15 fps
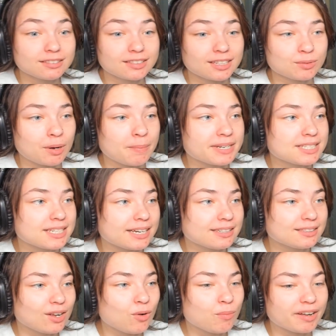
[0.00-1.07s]
That's what I meant to
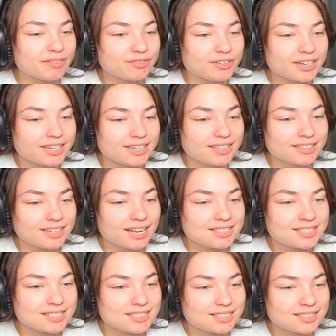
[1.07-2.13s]
say. Oh my frick.
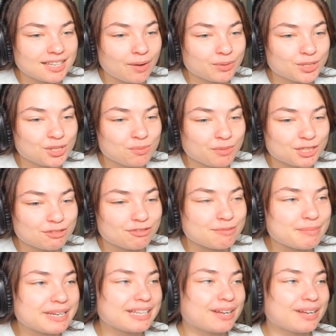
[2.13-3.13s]
That's that was too much for me.